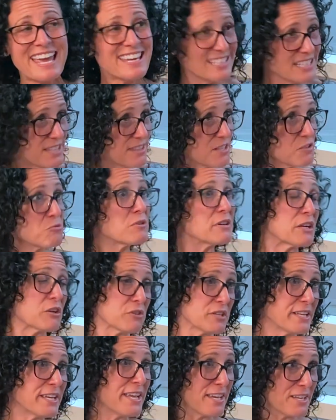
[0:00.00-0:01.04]
anything
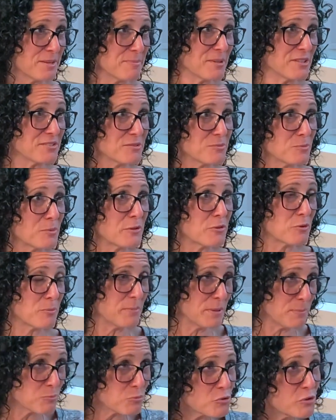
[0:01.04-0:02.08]
regarding cannabis, whether it
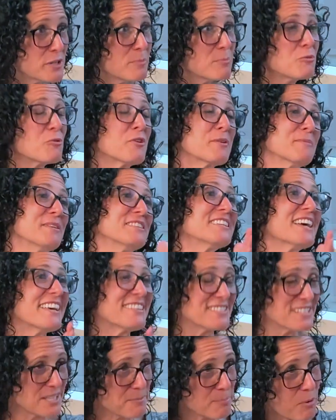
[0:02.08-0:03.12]
be pre employment
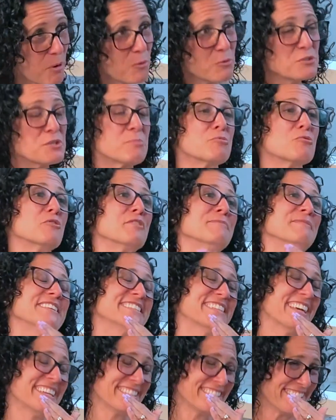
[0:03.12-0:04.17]
testing, yes. post
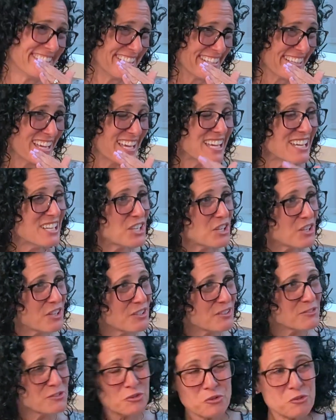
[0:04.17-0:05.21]
employment testing,
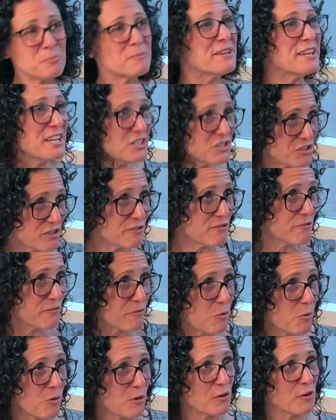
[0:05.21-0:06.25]
termination
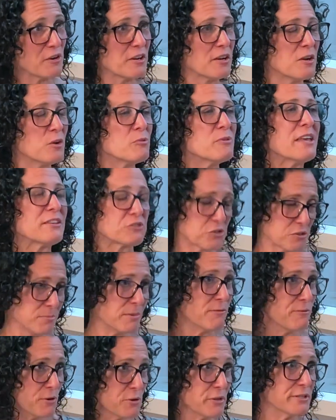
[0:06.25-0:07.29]
for, that's going to
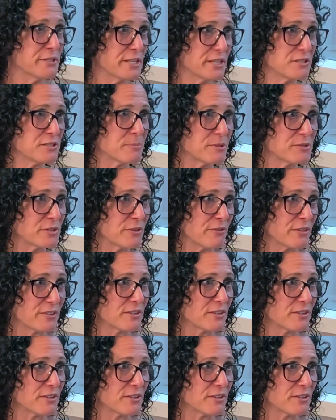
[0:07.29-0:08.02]
be very state specific.